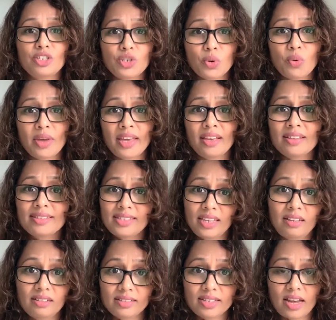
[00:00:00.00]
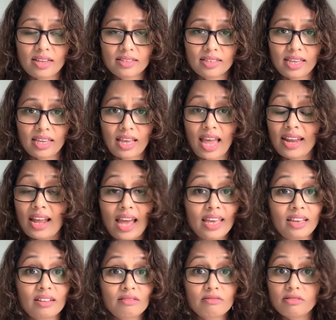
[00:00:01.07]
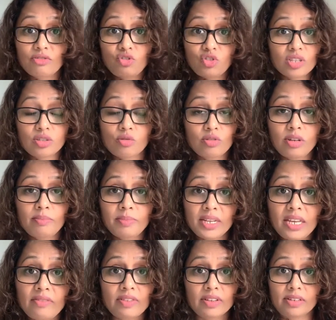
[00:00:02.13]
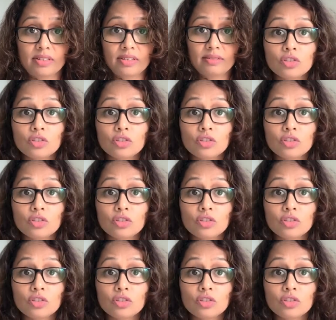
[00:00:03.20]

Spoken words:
doing single tasking, and I just couldn't believe it.